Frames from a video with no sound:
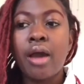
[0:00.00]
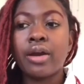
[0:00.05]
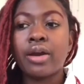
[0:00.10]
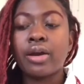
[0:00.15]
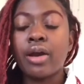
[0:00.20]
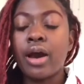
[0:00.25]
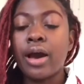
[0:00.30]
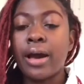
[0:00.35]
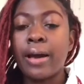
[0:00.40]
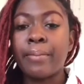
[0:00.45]

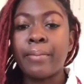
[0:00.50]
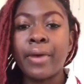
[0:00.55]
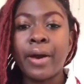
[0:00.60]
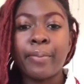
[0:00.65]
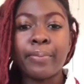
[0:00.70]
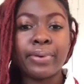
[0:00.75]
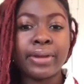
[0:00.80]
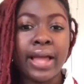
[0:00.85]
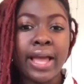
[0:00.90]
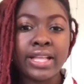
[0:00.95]
Um,
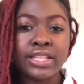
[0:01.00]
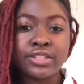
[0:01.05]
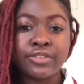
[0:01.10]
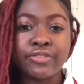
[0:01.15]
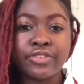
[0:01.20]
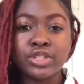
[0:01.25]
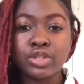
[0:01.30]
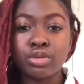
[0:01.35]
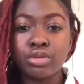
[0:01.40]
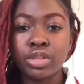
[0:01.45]
applying to
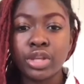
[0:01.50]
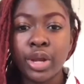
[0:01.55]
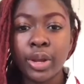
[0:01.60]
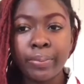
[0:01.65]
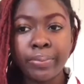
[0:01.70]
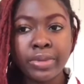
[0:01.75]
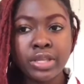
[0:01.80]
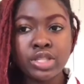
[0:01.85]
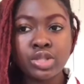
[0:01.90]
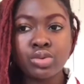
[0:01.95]
physical
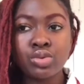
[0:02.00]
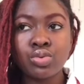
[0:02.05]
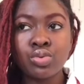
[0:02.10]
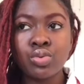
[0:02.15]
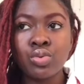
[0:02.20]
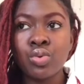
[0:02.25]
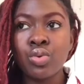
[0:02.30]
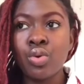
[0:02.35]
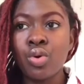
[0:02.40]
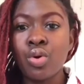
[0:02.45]
therapy
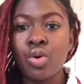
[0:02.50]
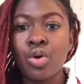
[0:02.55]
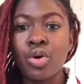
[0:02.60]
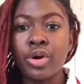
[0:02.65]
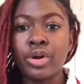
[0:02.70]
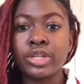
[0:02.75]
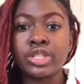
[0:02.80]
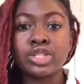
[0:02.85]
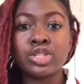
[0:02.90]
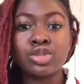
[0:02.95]
school
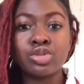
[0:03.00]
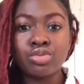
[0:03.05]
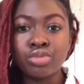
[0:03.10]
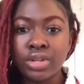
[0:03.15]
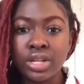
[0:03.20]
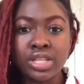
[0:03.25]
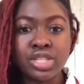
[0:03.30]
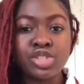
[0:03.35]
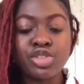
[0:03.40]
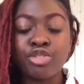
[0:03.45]
or
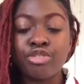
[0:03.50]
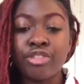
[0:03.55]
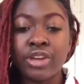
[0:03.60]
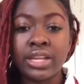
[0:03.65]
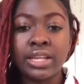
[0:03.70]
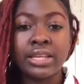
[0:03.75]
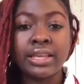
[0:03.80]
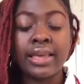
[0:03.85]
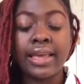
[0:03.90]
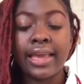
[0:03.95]
students already
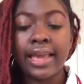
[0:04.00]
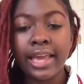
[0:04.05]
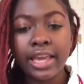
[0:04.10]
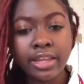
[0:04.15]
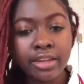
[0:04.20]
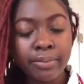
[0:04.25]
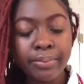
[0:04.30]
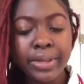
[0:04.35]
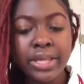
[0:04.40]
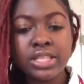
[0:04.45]

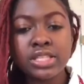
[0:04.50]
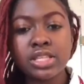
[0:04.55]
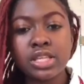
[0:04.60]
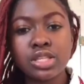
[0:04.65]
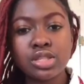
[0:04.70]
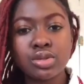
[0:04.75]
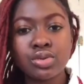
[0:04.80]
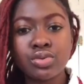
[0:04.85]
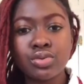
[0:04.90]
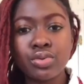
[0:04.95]
in PT
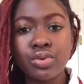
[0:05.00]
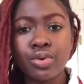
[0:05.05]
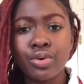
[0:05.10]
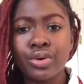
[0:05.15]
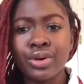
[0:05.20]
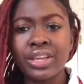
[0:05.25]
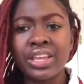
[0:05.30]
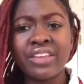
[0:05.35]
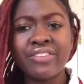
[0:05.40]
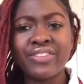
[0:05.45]
school or
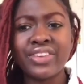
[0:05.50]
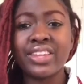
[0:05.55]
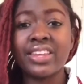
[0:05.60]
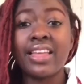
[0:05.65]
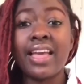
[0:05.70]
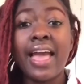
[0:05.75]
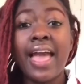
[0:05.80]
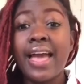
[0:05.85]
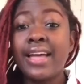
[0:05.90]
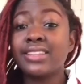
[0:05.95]

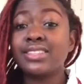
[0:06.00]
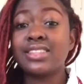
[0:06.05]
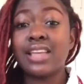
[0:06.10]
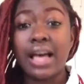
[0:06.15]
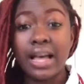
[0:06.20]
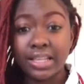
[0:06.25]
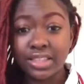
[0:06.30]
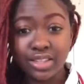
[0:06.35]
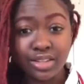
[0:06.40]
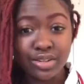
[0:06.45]
even
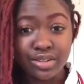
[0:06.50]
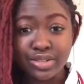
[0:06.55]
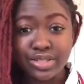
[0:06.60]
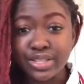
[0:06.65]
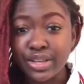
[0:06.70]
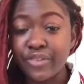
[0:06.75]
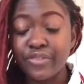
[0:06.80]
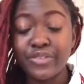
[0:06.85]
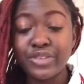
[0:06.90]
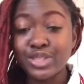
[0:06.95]
doctors
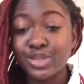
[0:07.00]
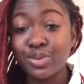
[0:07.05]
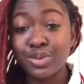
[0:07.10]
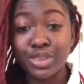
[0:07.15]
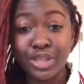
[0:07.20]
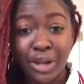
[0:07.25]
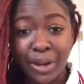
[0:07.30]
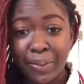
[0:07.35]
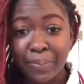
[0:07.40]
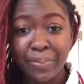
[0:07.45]
of physical
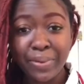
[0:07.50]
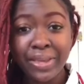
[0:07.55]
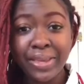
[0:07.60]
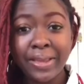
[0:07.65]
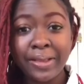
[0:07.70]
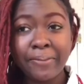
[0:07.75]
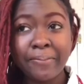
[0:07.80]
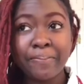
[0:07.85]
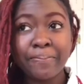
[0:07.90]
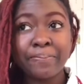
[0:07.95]
therapy
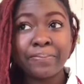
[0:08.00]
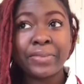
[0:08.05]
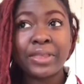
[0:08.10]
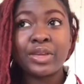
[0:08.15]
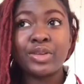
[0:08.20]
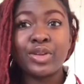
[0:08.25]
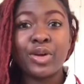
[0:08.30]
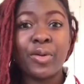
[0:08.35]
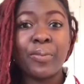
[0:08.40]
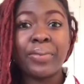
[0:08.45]
you
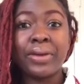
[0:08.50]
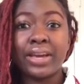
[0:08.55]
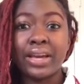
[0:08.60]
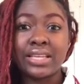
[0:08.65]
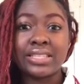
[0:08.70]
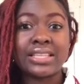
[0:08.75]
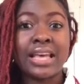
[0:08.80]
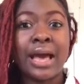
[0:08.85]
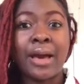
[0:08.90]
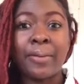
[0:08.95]
know, because
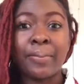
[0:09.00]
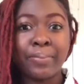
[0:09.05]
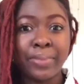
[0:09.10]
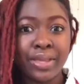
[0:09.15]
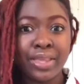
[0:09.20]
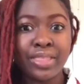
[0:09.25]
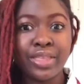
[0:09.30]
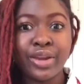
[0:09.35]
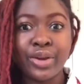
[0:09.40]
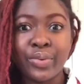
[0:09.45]
I'll be
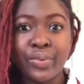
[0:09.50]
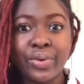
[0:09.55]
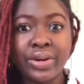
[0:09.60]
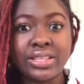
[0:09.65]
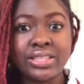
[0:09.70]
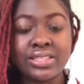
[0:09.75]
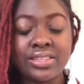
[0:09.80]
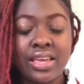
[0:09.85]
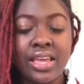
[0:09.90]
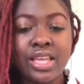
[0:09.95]
there one
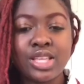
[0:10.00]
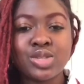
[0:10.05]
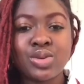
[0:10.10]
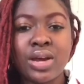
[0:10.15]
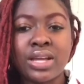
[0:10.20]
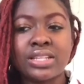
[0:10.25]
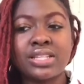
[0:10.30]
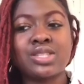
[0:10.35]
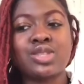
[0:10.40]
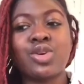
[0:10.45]
day. So I
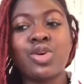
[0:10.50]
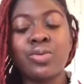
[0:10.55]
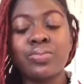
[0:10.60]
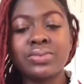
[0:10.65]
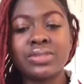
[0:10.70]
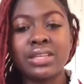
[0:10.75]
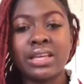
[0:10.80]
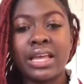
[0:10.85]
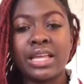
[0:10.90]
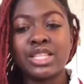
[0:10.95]
just hope
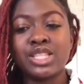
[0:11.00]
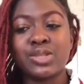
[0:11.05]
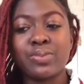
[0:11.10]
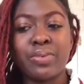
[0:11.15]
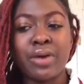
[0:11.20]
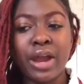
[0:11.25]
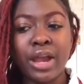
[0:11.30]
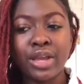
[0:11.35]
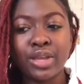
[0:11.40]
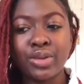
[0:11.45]
to
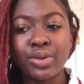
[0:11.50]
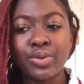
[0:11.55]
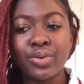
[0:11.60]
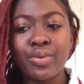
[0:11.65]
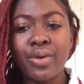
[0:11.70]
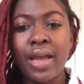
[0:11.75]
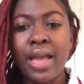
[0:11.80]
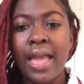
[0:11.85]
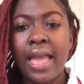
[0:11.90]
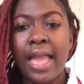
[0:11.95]
inspire
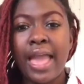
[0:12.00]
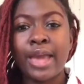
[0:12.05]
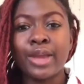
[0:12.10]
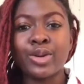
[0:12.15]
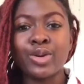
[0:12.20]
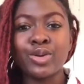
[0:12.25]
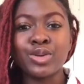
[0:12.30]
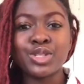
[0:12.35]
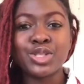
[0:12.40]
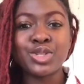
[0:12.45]
you and
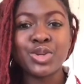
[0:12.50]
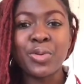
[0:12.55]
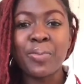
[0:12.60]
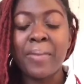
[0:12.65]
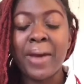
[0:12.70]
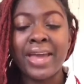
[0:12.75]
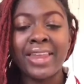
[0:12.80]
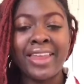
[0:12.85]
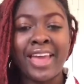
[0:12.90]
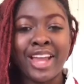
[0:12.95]
also
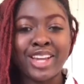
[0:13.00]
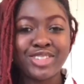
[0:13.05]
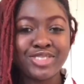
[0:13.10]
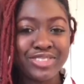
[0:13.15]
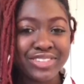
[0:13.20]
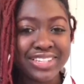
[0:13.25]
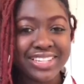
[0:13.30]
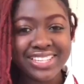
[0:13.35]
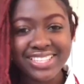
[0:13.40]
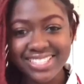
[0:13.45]
my
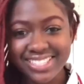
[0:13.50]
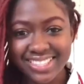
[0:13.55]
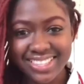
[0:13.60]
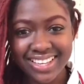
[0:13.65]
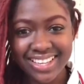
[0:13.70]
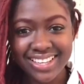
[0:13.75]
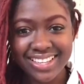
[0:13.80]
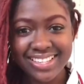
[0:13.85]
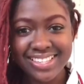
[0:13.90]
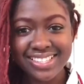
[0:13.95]

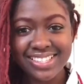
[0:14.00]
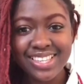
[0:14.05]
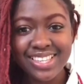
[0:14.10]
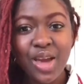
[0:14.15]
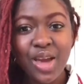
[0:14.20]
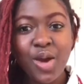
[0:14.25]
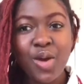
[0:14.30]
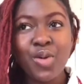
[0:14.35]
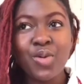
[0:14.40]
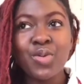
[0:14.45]
naturalistas
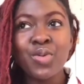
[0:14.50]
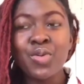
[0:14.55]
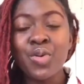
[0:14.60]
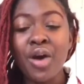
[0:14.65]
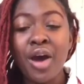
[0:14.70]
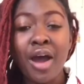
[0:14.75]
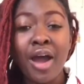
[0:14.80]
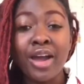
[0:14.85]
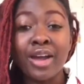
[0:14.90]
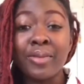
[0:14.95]
who
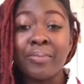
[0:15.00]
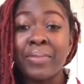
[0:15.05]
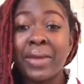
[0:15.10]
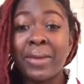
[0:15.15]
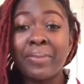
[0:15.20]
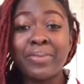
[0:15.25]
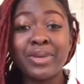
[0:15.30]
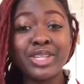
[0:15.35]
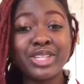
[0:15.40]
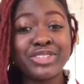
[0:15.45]
are
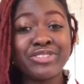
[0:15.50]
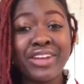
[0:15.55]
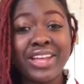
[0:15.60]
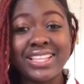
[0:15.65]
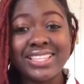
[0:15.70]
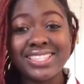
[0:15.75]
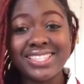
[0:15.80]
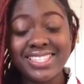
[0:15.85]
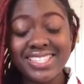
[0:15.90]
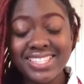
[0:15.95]
maybe
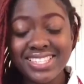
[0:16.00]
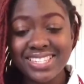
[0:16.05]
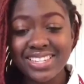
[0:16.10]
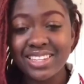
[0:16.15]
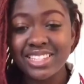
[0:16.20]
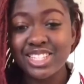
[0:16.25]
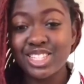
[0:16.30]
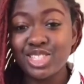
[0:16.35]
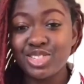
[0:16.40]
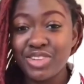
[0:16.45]
transi-
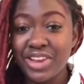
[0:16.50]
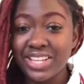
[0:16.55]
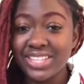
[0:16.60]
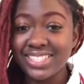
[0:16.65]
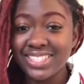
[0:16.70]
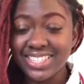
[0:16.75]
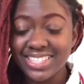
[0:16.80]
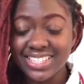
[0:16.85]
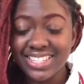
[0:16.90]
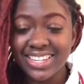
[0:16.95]

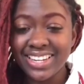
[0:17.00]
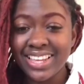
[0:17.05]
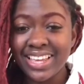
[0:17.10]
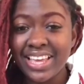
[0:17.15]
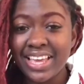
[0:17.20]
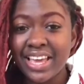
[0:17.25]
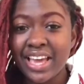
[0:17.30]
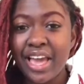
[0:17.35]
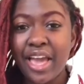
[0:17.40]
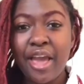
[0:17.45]

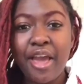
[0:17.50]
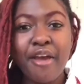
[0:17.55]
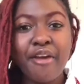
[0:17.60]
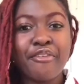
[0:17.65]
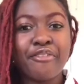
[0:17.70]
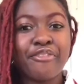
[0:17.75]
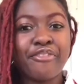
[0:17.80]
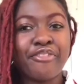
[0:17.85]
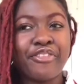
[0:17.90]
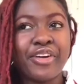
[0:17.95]
transitioning
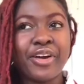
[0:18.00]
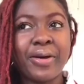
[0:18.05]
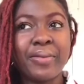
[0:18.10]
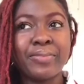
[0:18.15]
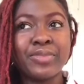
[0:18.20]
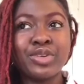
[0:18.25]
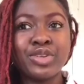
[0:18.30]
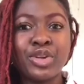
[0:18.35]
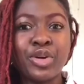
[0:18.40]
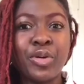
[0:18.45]
from,
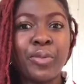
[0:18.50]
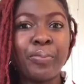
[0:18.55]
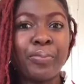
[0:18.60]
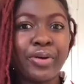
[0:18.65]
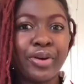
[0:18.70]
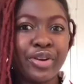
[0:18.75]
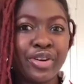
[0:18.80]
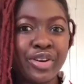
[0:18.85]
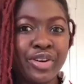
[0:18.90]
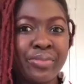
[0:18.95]
you know,
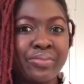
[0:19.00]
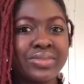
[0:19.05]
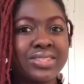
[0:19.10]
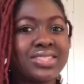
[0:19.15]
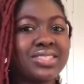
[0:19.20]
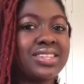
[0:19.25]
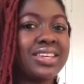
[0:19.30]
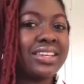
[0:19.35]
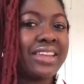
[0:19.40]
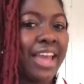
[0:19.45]
perms
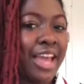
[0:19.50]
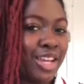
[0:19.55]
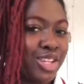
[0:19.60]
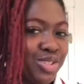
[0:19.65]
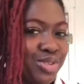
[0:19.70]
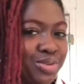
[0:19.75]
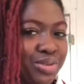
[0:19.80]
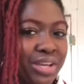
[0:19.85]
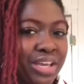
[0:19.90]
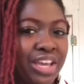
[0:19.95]
to
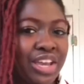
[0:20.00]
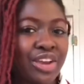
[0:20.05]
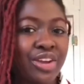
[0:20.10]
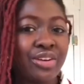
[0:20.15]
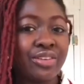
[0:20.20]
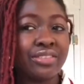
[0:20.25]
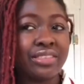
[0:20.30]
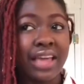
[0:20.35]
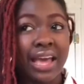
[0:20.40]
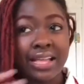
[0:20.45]
natural
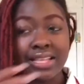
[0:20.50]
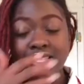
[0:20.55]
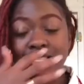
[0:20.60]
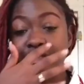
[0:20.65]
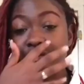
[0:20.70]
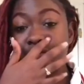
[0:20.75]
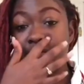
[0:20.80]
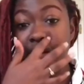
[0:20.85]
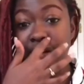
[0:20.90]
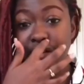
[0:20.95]
hair. That's
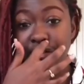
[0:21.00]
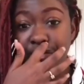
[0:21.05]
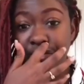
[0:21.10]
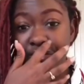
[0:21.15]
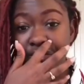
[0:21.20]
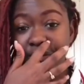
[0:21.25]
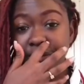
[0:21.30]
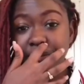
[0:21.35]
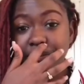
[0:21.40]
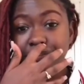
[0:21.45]
rough.
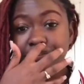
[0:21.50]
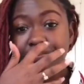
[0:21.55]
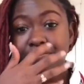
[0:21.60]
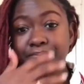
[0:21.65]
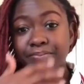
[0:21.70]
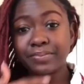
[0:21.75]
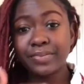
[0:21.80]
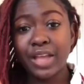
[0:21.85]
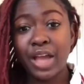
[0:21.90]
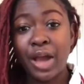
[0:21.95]

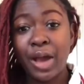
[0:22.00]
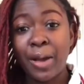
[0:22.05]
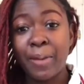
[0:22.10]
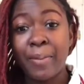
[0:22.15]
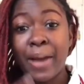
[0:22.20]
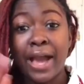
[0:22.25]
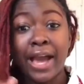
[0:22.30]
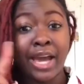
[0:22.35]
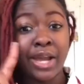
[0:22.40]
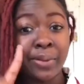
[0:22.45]
Um,
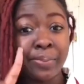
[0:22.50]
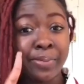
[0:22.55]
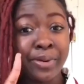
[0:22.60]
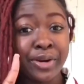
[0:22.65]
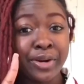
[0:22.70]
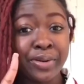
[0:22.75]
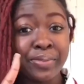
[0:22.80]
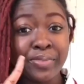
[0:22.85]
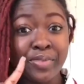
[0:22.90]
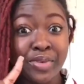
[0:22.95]
I got a
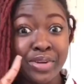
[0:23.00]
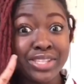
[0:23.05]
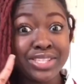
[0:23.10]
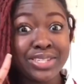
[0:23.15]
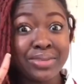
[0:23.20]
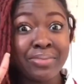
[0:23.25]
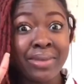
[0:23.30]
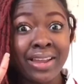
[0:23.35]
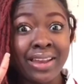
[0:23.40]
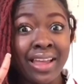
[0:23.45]
perm once
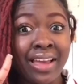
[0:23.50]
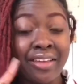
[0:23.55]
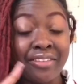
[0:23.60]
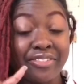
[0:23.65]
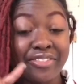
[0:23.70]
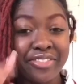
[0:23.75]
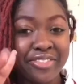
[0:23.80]
in my life.